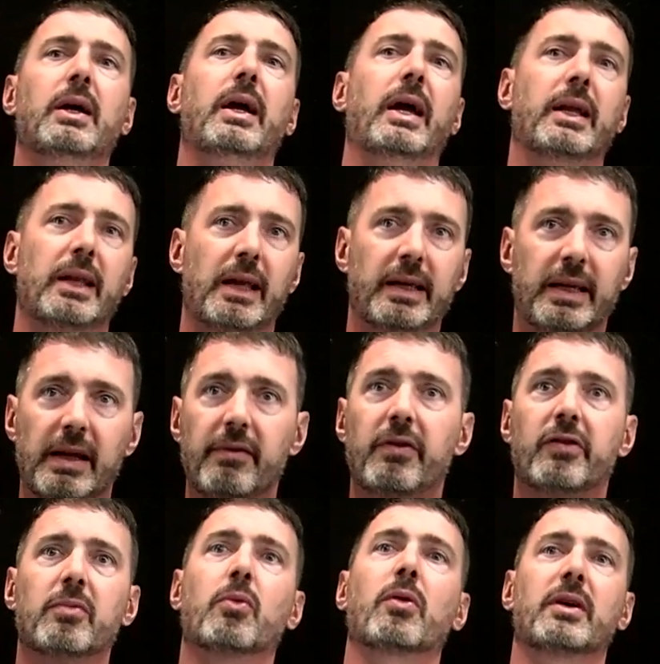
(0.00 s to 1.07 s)
and give you
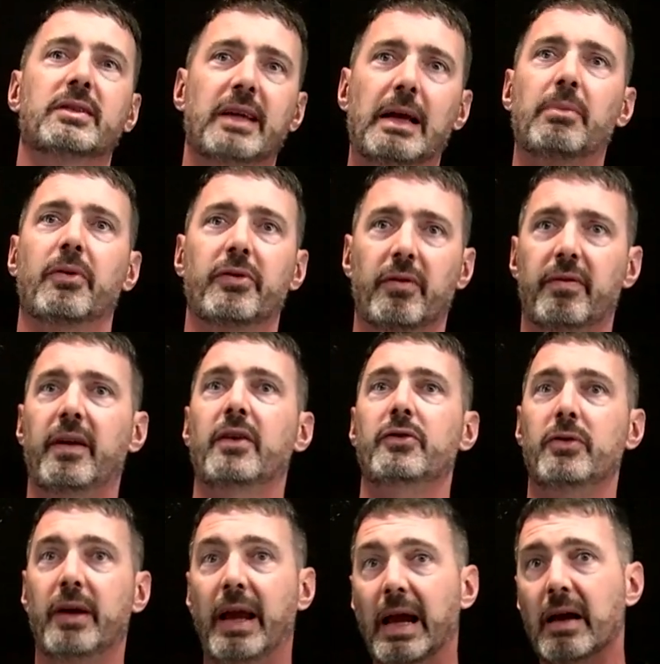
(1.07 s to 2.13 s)
some more examples of things
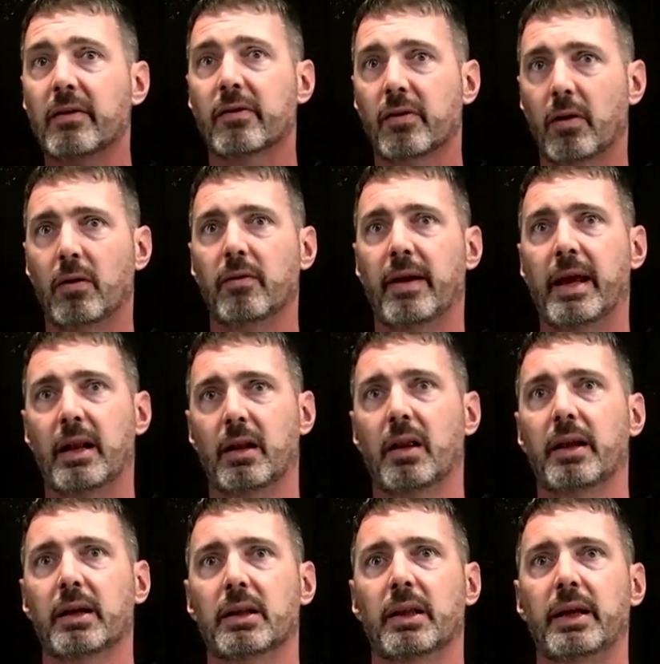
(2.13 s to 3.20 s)
you can solve
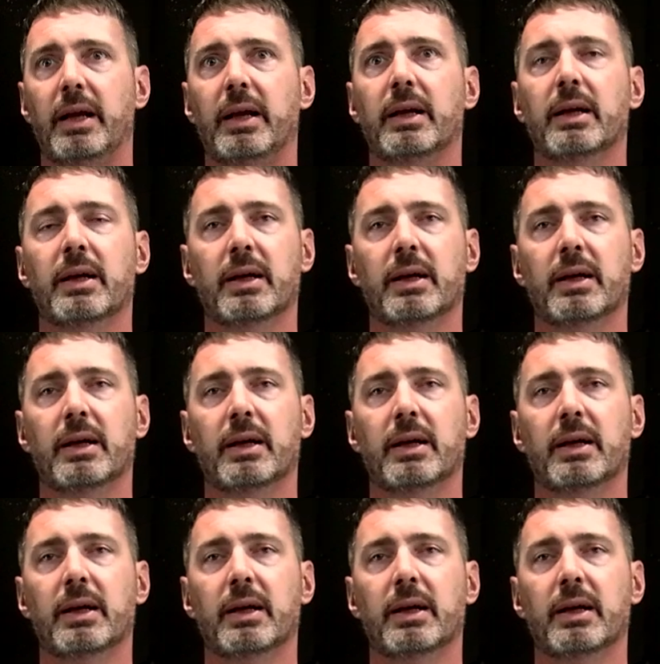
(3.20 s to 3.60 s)
analytically.